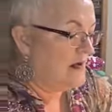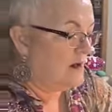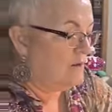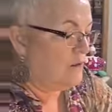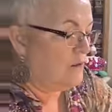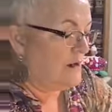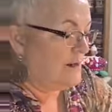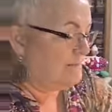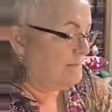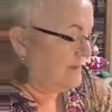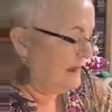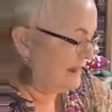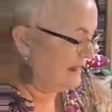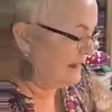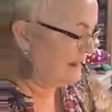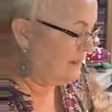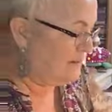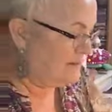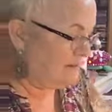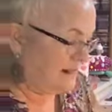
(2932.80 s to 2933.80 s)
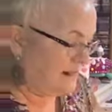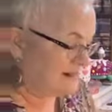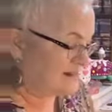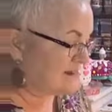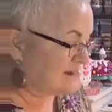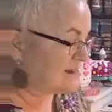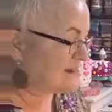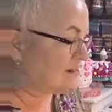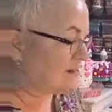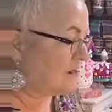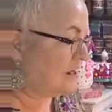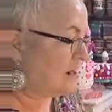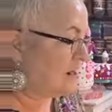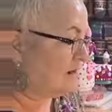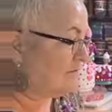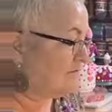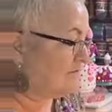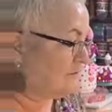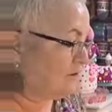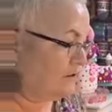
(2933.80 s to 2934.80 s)
I want to make him a
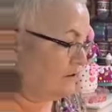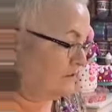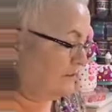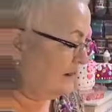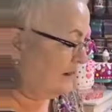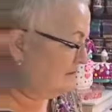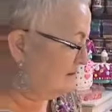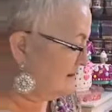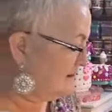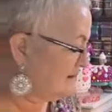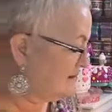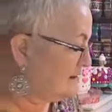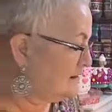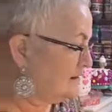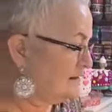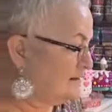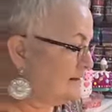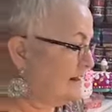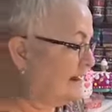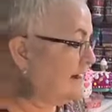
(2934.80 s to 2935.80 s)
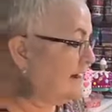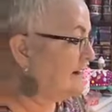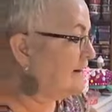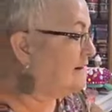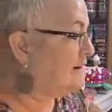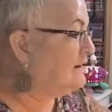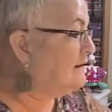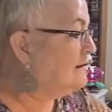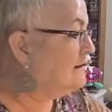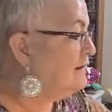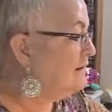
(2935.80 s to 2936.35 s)
scarf for around his little neck